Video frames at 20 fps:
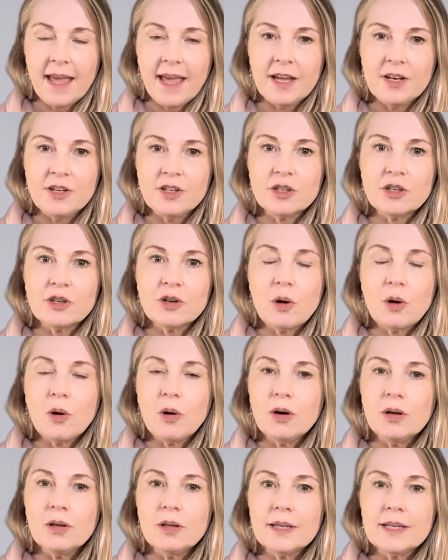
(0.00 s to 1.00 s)
And your
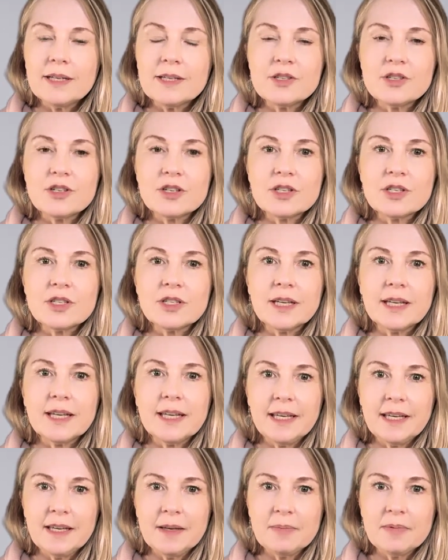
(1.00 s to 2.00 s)
goal is just to
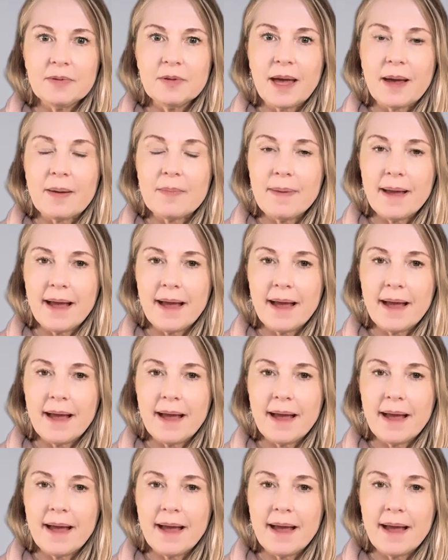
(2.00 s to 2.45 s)
keep that